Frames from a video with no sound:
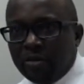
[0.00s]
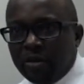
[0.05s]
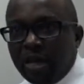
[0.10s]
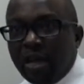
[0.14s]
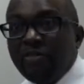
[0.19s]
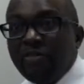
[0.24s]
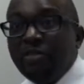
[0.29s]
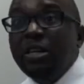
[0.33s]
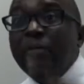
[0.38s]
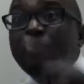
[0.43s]

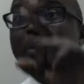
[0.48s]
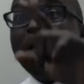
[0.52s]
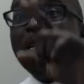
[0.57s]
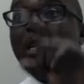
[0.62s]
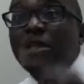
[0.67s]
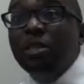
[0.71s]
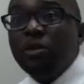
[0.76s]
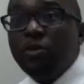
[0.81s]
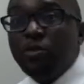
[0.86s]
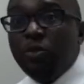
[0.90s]
have a
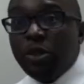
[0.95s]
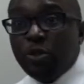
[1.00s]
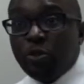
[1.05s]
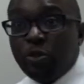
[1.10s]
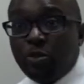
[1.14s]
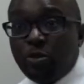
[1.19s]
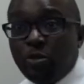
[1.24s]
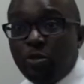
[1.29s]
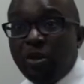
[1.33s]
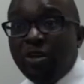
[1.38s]
dependency
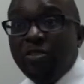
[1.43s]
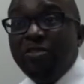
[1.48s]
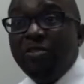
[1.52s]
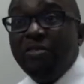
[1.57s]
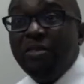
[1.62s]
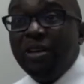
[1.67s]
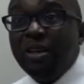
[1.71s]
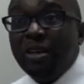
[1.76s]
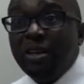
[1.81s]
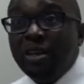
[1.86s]
ratio of
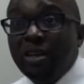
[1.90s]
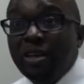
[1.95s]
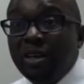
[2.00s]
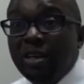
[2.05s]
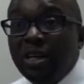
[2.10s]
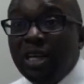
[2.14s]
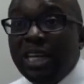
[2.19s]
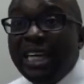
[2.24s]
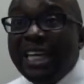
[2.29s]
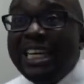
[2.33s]

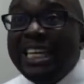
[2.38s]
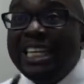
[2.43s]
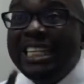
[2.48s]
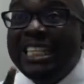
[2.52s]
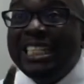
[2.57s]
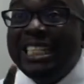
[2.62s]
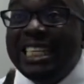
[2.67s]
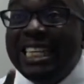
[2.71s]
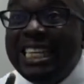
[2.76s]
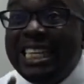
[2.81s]

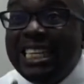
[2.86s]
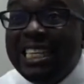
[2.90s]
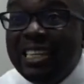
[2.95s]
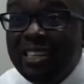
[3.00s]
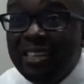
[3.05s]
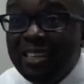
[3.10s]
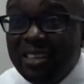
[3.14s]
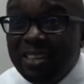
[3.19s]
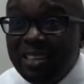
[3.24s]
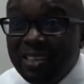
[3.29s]
18.
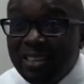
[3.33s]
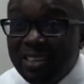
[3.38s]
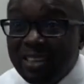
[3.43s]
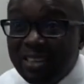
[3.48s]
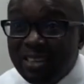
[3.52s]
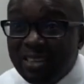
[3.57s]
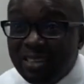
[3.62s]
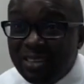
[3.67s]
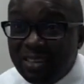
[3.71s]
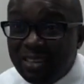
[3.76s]

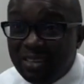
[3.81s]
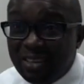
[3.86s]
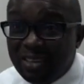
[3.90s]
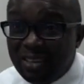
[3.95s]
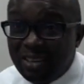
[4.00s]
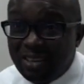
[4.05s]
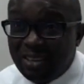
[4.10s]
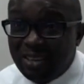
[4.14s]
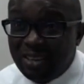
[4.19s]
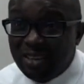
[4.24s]

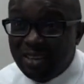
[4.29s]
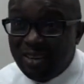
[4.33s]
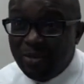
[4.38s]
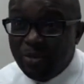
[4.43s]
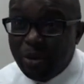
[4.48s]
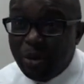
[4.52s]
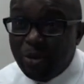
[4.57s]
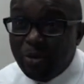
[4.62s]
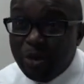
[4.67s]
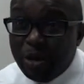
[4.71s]

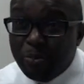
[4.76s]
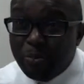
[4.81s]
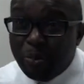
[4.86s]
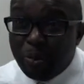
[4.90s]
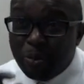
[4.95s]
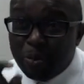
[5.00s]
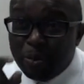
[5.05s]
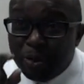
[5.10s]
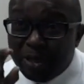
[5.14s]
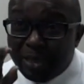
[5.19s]
We're only
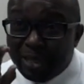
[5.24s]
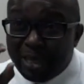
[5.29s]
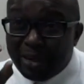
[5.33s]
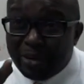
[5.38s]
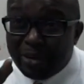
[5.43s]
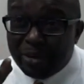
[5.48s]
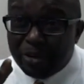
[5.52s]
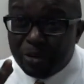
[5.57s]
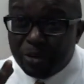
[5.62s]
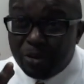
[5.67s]
probably
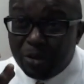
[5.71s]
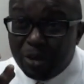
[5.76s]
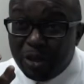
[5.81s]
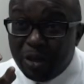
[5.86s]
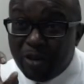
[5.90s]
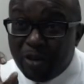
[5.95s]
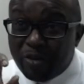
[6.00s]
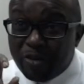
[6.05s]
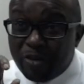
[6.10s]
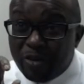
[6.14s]
second to
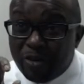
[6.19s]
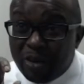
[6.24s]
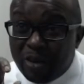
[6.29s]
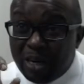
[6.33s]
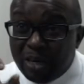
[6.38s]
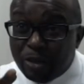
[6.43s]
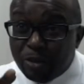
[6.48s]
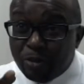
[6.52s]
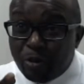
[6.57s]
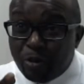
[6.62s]
Eritrea,
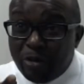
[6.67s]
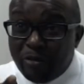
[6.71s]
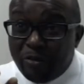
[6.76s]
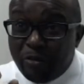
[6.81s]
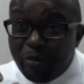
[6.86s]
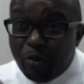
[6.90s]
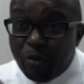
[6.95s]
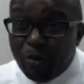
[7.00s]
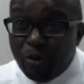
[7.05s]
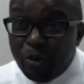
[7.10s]
that's
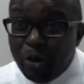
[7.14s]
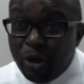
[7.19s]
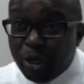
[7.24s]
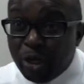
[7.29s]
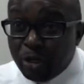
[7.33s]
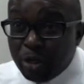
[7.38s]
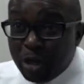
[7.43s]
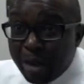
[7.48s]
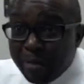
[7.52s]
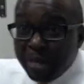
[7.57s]
24.
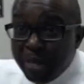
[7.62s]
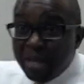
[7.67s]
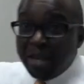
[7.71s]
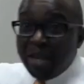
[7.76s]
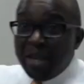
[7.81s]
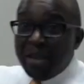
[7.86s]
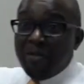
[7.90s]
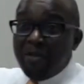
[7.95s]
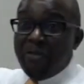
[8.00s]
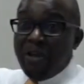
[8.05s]
So that
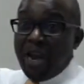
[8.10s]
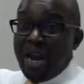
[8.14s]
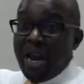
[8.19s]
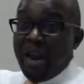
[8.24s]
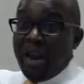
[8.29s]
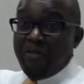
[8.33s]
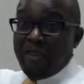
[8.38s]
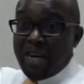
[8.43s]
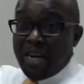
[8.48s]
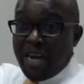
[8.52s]
means for
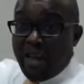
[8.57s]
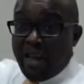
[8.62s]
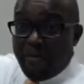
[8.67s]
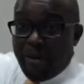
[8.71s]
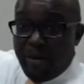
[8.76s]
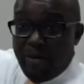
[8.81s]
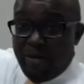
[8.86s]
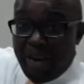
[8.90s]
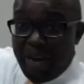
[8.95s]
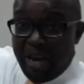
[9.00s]
every
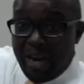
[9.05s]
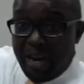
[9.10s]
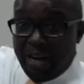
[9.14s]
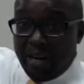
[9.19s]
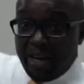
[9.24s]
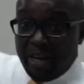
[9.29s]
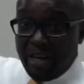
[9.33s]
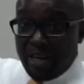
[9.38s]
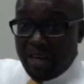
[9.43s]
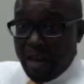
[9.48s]

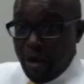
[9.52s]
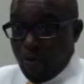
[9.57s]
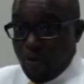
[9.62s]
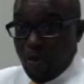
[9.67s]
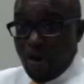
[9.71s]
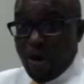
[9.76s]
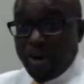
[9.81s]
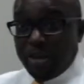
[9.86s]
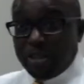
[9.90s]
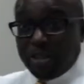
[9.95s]
Liberian that
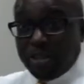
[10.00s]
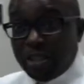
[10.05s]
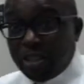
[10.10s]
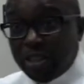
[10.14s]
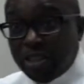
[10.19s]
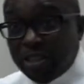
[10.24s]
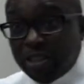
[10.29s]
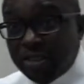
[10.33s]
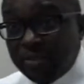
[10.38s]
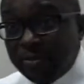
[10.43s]

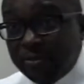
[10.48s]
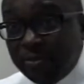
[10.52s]
works,